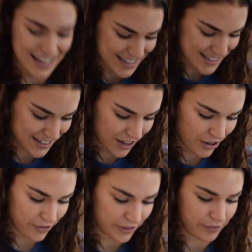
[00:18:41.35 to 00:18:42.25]

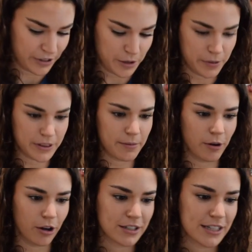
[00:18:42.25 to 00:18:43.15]
So when you put them
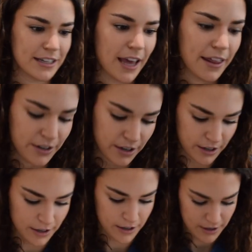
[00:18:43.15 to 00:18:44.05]
all
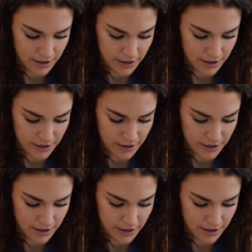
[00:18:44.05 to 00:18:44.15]
together,